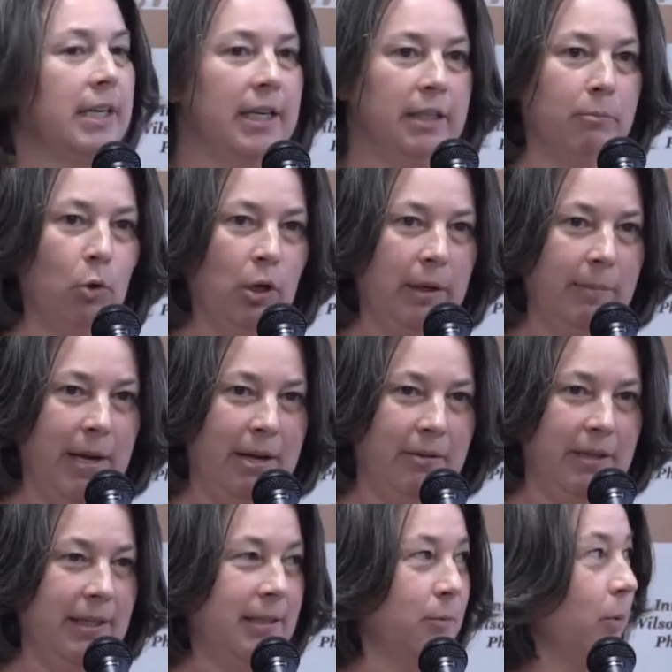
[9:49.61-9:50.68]
going to hear more
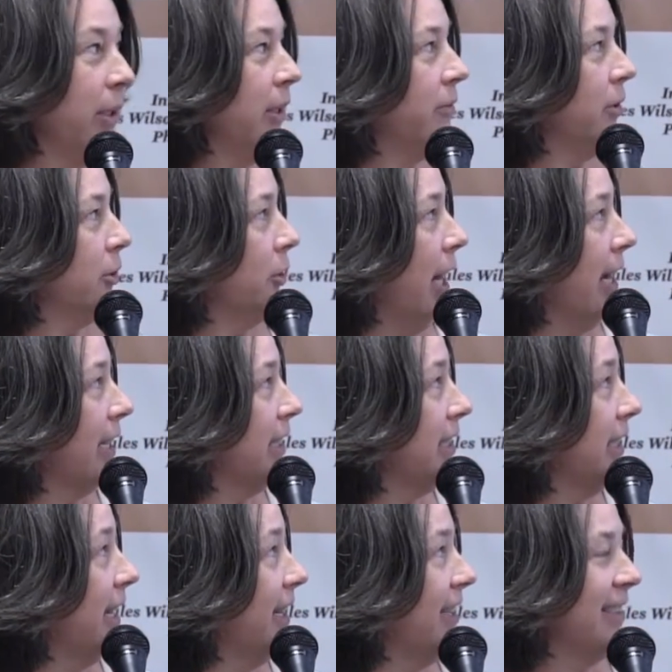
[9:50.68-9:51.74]
about these wonderful
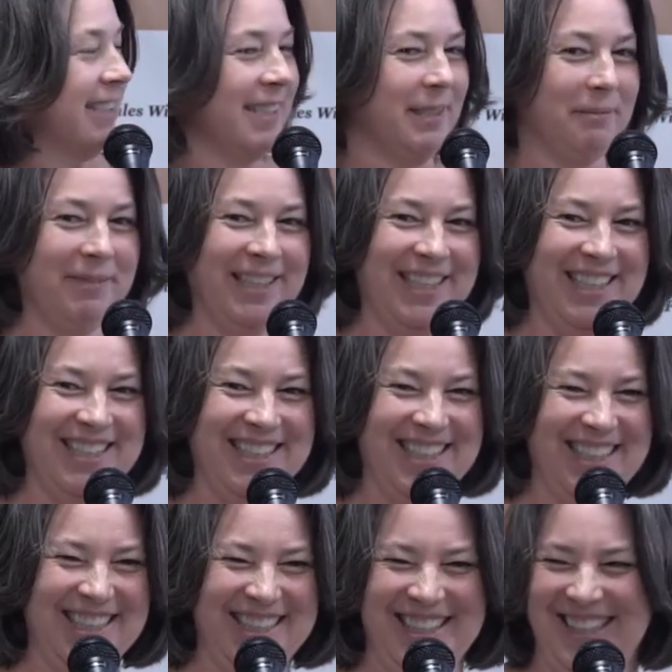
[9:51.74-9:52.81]
dragon tiles in a
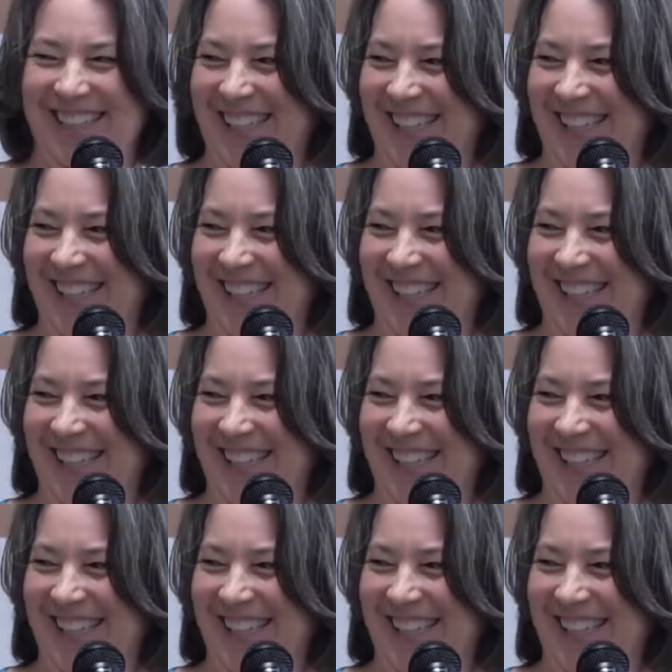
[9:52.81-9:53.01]
minute.